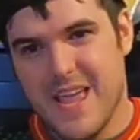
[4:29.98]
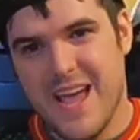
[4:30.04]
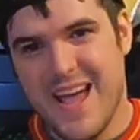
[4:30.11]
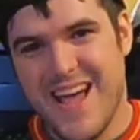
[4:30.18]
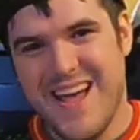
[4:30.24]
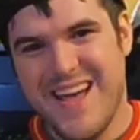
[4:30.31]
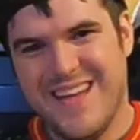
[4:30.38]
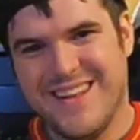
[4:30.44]

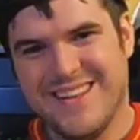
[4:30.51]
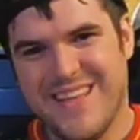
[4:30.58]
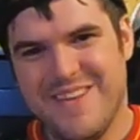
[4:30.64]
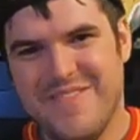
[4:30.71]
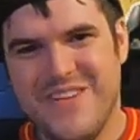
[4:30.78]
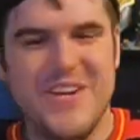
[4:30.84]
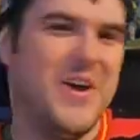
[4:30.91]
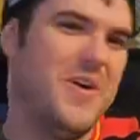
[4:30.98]
And
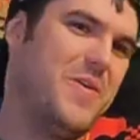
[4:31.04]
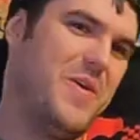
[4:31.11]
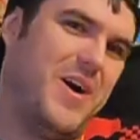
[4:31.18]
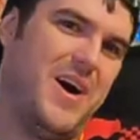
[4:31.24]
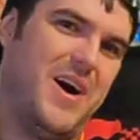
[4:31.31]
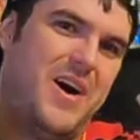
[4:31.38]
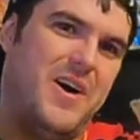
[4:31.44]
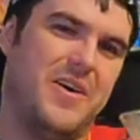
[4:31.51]
let me
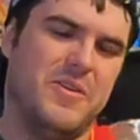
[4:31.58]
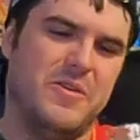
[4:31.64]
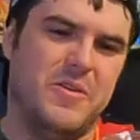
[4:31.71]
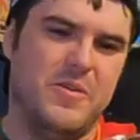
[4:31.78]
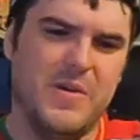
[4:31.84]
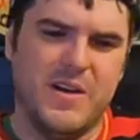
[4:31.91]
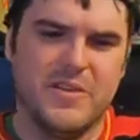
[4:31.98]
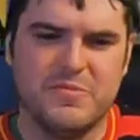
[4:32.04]
know,
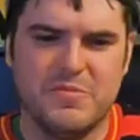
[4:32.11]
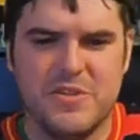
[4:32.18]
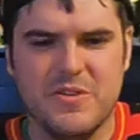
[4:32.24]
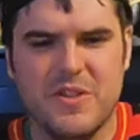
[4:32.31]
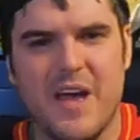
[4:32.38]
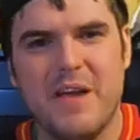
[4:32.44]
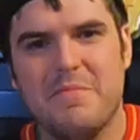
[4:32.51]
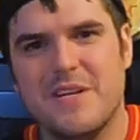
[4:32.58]
who else would
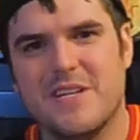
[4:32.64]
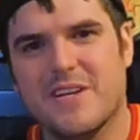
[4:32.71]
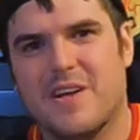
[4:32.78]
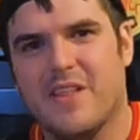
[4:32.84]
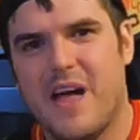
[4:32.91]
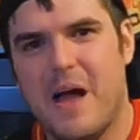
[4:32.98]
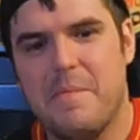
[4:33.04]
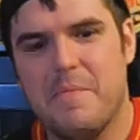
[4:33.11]
you like me to
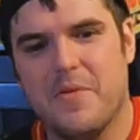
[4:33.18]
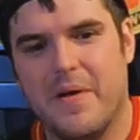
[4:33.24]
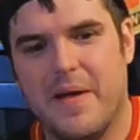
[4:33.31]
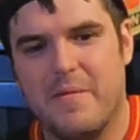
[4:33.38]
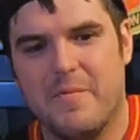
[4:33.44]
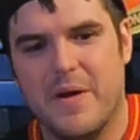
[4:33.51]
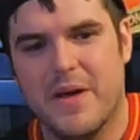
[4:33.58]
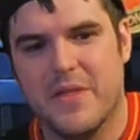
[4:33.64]

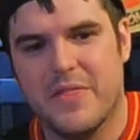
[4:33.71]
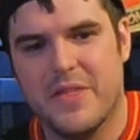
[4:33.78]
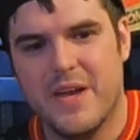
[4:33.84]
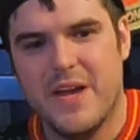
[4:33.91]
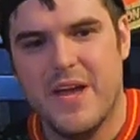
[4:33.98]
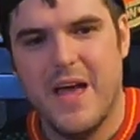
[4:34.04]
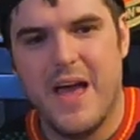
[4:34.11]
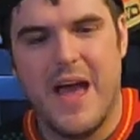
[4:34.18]
collaborate with?
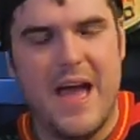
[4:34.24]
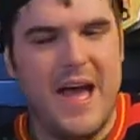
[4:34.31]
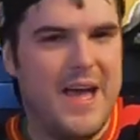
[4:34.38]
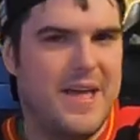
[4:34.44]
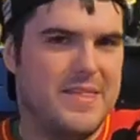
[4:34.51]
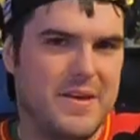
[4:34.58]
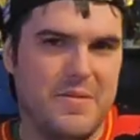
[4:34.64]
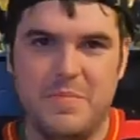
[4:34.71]

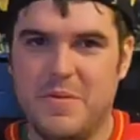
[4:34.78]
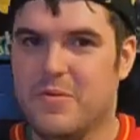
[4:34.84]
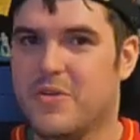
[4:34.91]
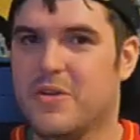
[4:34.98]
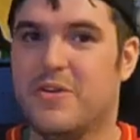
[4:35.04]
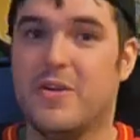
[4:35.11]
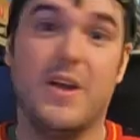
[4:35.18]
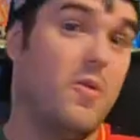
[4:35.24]
And that would be
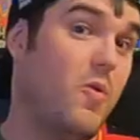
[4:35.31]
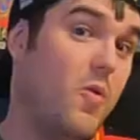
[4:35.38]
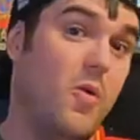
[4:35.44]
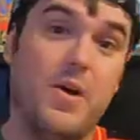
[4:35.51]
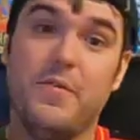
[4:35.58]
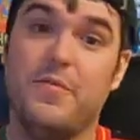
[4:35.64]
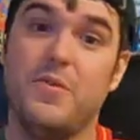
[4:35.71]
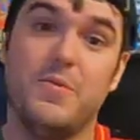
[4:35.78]
really great.
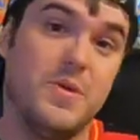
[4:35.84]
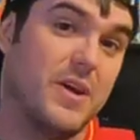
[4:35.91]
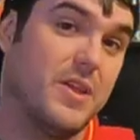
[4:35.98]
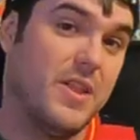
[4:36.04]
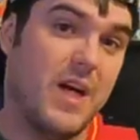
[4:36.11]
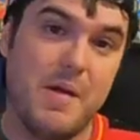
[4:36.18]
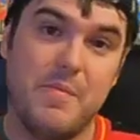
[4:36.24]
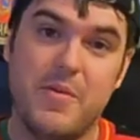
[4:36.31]
Or if you want to
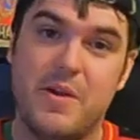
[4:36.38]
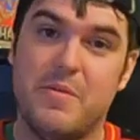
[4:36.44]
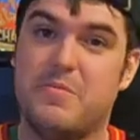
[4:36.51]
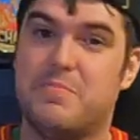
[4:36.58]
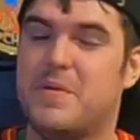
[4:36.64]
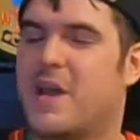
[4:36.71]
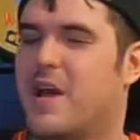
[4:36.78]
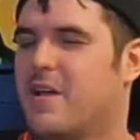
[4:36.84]
collaborate
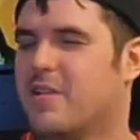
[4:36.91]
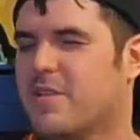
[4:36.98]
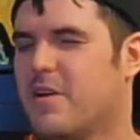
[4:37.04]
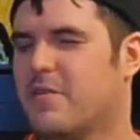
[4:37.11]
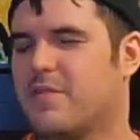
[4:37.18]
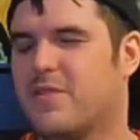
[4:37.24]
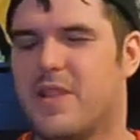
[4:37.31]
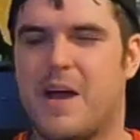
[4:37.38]
with me, I
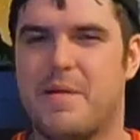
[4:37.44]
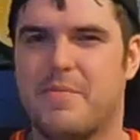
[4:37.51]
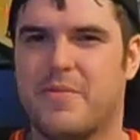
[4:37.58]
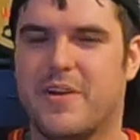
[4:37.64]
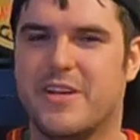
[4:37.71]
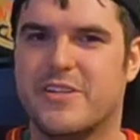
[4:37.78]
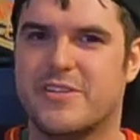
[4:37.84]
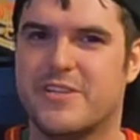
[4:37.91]
love
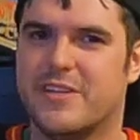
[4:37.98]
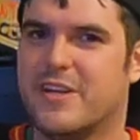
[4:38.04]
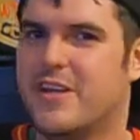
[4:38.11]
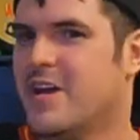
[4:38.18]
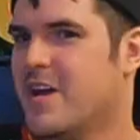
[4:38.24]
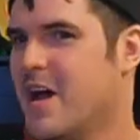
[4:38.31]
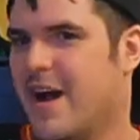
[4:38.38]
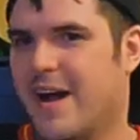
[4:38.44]
collaboration.
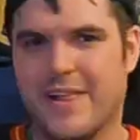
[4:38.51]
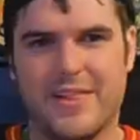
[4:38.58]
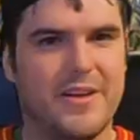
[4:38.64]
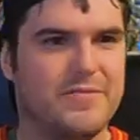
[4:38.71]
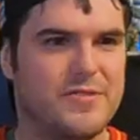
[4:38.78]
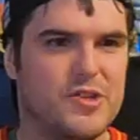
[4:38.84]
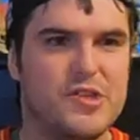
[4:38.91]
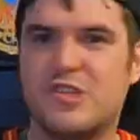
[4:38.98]
I
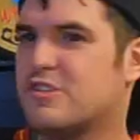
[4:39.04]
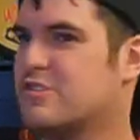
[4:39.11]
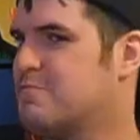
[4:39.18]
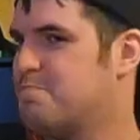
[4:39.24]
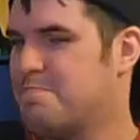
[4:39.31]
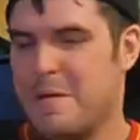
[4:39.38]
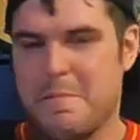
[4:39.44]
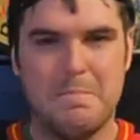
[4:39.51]
love
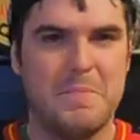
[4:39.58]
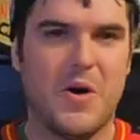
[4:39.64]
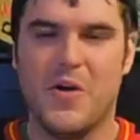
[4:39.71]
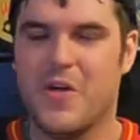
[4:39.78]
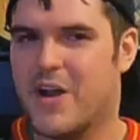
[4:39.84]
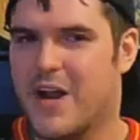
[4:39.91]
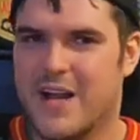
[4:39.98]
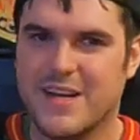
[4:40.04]
just
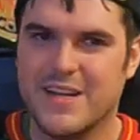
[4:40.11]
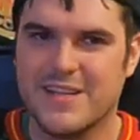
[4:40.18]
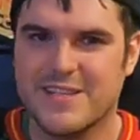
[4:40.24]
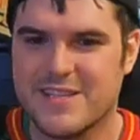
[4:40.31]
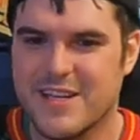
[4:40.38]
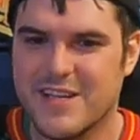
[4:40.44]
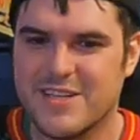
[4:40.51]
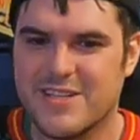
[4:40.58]
spitballing
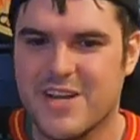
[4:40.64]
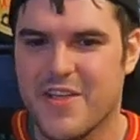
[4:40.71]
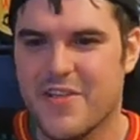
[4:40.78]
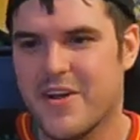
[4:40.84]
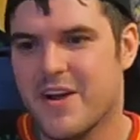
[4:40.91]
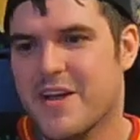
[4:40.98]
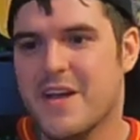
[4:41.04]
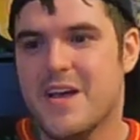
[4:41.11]
ideas at each
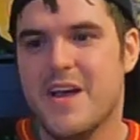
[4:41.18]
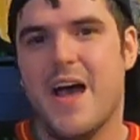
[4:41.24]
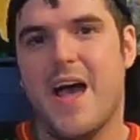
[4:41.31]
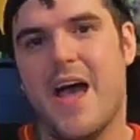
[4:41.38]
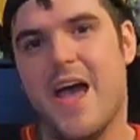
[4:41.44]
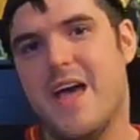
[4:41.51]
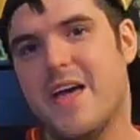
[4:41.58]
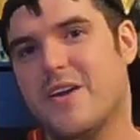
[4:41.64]
other.
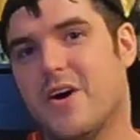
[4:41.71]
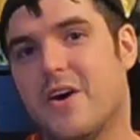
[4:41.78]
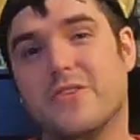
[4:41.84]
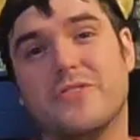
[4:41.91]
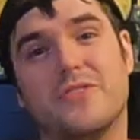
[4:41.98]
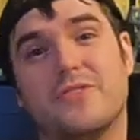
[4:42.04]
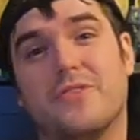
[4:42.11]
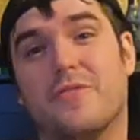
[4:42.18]
And
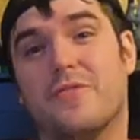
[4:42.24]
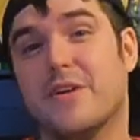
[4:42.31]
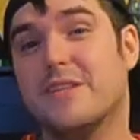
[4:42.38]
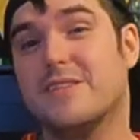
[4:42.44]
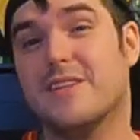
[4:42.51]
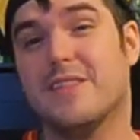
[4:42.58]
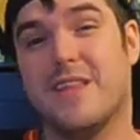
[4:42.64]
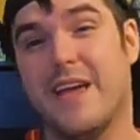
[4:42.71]
also, don't
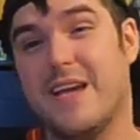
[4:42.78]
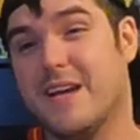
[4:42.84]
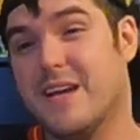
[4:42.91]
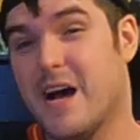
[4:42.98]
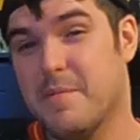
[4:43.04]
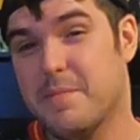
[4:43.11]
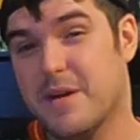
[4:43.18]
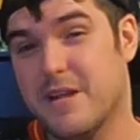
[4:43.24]
forget to like,
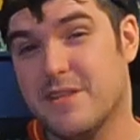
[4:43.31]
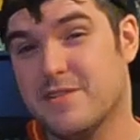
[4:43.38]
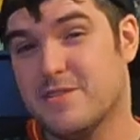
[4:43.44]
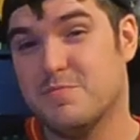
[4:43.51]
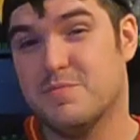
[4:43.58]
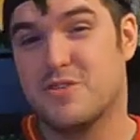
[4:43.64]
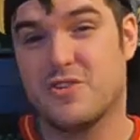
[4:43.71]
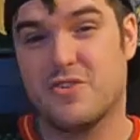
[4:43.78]
comment, and
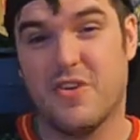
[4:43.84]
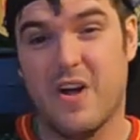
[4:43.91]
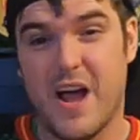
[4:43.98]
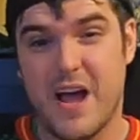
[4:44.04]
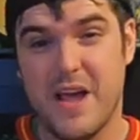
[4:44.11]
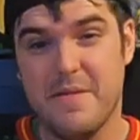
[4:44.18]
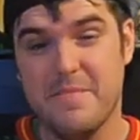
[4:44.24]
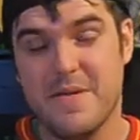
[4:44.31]

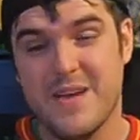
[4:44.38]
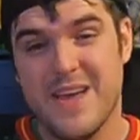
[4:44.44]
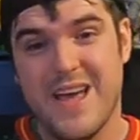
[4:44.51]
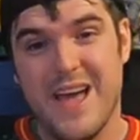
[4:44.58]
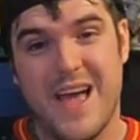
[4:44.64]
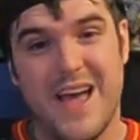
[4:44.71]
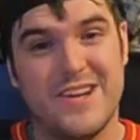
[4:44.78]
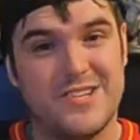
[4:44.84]
subscribe,
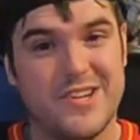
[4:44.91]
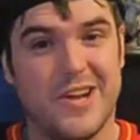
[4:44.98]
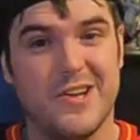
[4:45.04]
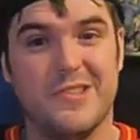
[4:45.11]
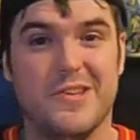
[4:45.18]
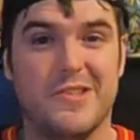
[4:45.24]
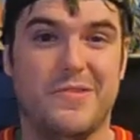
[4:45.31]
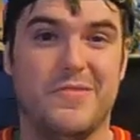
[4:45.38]
and check
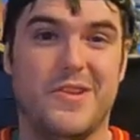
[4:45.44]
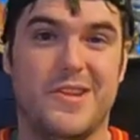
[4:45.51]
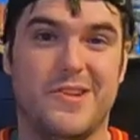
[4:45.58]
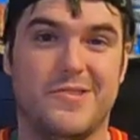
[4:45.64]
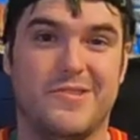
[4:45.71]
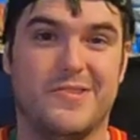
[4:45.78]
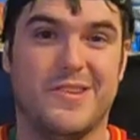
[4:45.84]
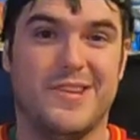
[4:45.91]
out the other
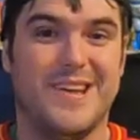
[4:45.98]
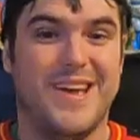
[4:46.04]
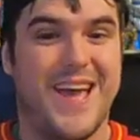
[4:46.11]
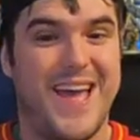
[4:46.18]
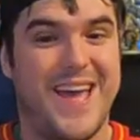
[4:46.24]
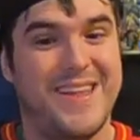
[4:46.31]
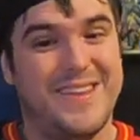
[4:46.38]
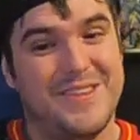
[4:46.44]
videos.
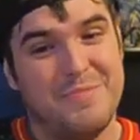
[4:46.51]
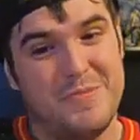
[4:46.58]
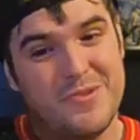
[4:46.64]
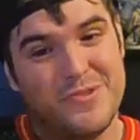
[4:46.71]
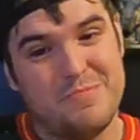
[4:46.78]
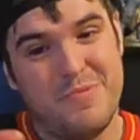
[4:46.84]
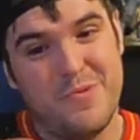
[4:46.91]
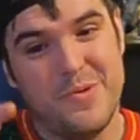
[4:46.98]
And the
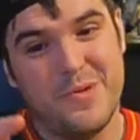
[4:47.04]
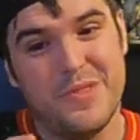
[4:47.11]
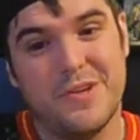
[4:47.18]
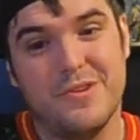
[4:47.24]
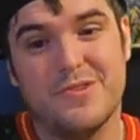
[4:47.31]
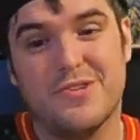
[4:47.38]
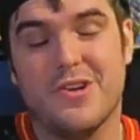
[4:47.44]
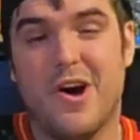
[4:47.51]
most important
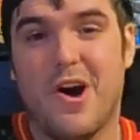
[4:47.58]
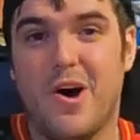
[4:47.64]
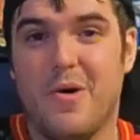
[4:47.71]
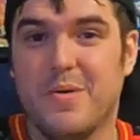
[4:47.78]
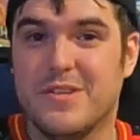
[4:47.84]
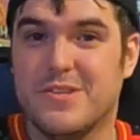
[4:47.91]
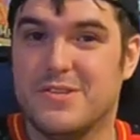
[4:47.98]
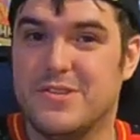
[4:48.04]
thing you should
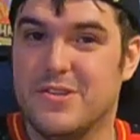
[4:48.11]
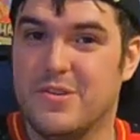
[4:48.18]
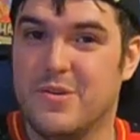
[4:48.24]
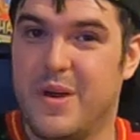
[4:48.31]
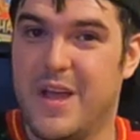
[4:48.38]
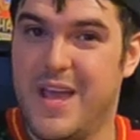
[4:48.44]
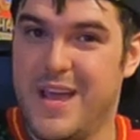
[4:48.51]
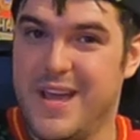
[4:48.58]
always
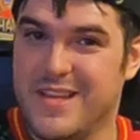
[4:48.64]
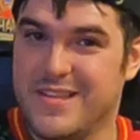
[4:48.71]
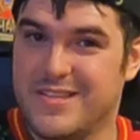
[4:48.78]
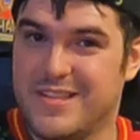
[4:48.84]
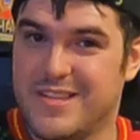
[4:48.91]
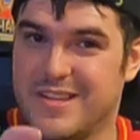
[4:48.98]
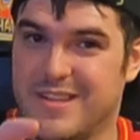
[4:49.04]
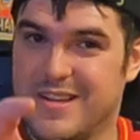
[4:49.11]
do
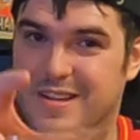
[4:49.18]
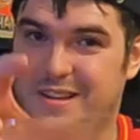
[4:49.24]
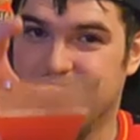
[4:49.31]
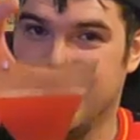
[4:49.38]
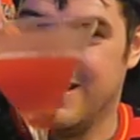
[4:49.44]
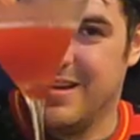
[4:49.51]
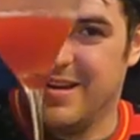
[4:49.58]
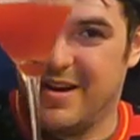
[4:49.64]
is
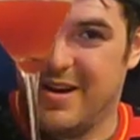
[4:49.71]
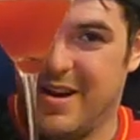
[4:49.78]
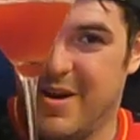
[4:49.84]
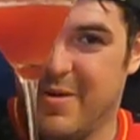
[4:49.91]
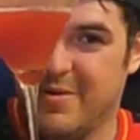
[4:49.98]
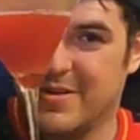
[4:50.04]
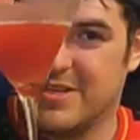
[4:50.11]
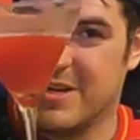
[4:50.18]

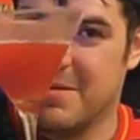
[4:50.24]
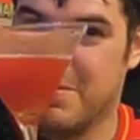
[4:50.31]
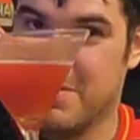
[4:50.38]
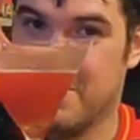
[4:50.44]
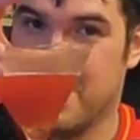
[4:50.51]
always tip your